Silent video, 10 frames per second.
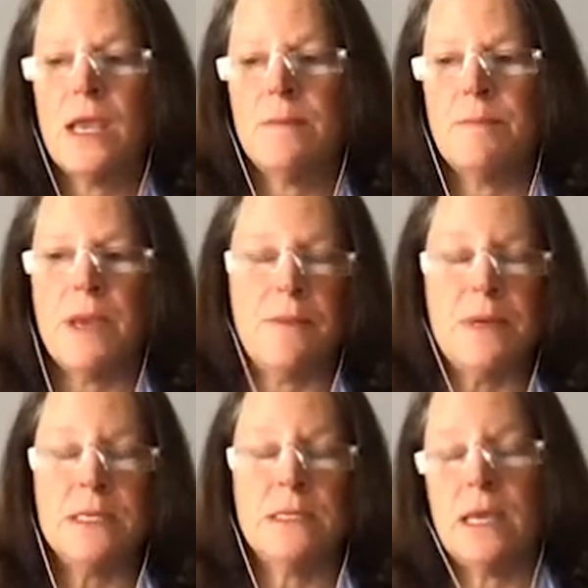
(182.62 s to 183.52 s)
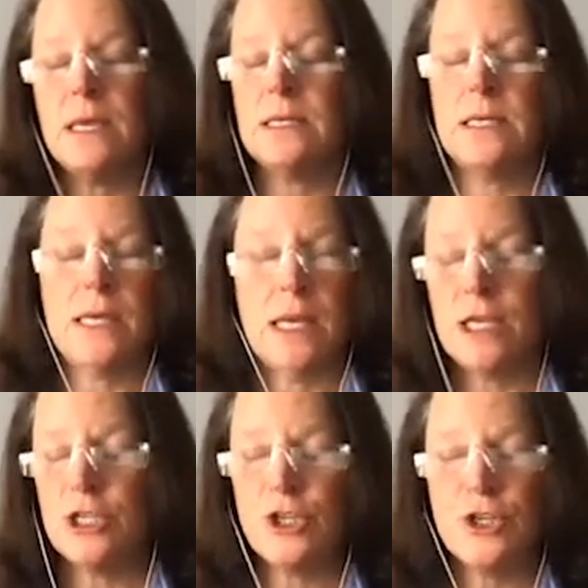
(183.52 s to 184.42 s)
babies and
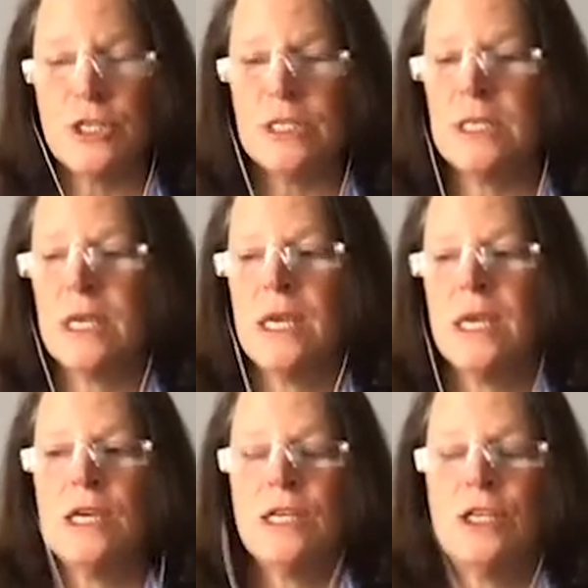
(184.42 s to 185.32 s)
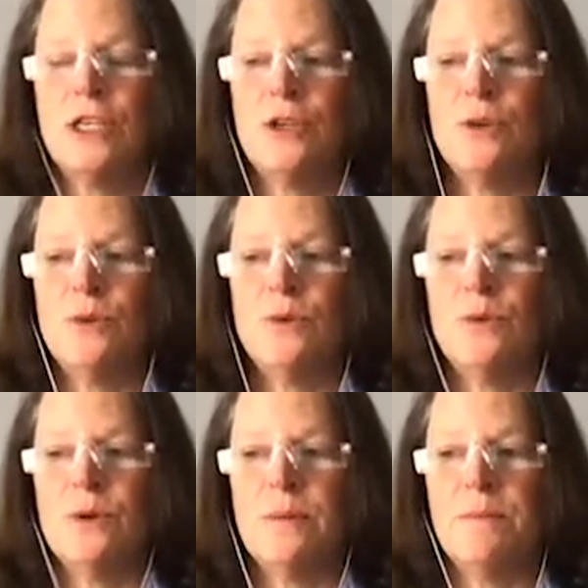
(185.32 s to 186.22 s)
teenagers,
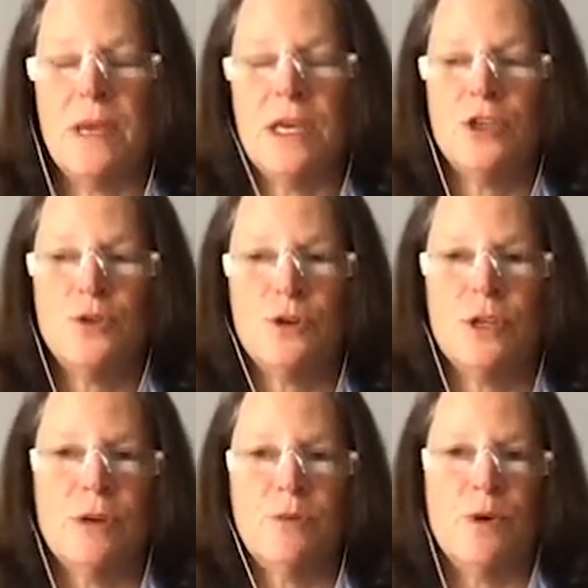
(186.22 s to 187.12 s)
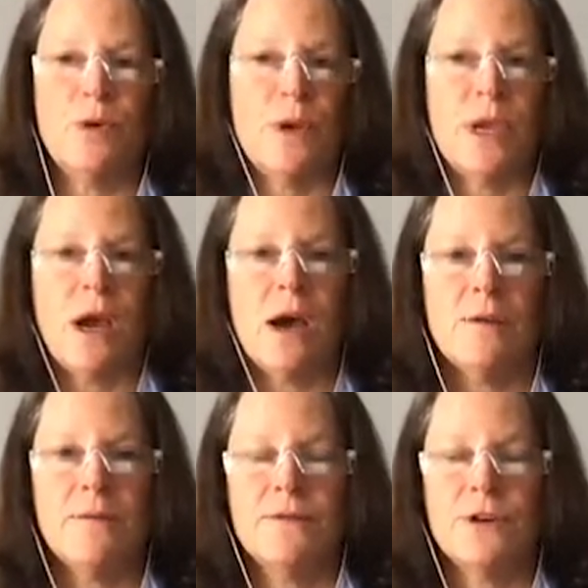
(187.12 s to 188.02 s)
to make sure that what we
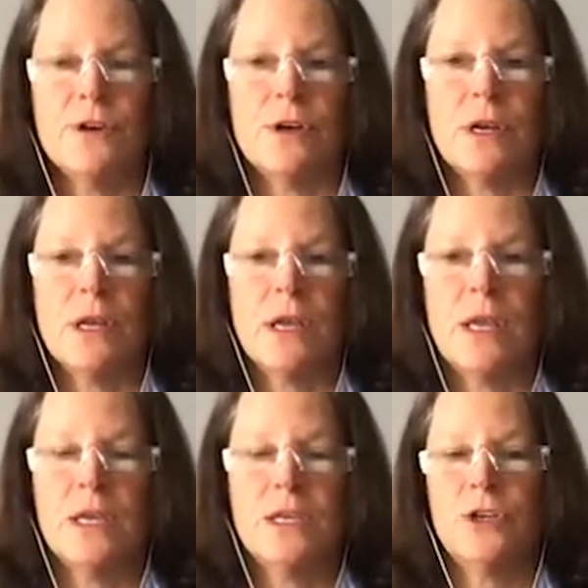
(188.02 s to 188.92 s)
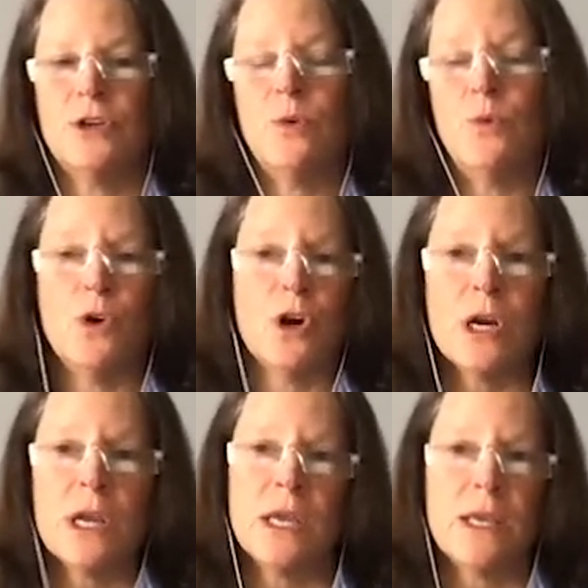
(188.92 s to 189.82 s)
offer is going to
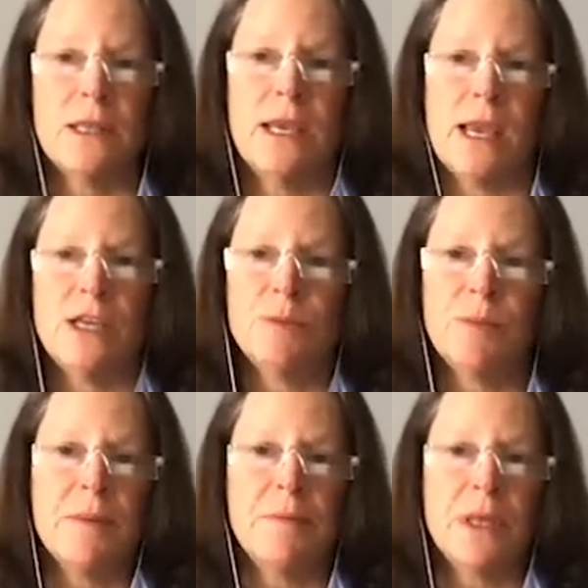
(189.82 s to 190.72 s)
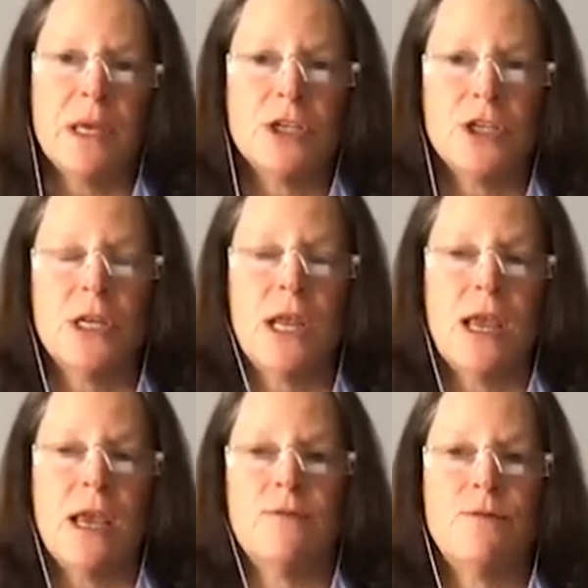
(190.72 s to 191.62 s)
work in the age population
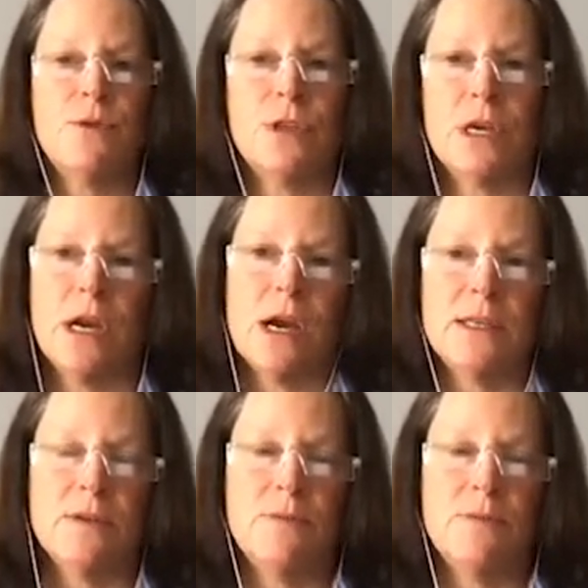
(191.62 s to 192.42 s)
and for the kinds of